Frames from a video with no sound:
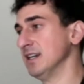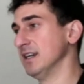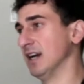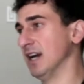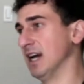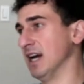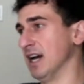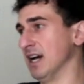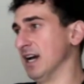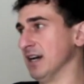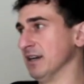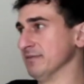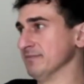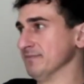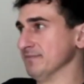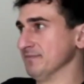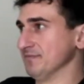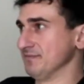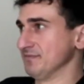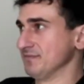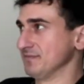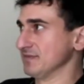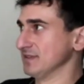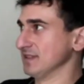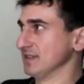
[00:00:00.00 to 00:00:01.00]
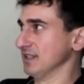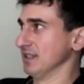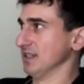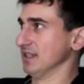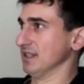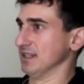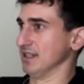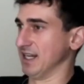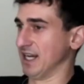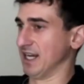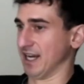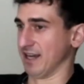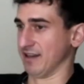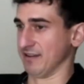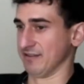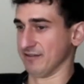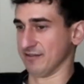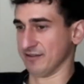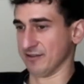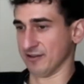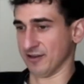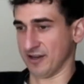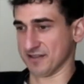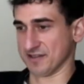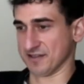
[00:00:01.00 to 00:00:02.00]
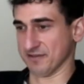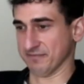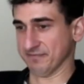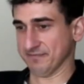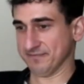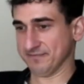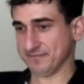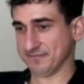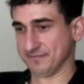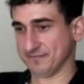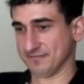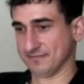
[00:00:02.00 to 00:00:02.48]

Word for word: um, yeah, they're awesome.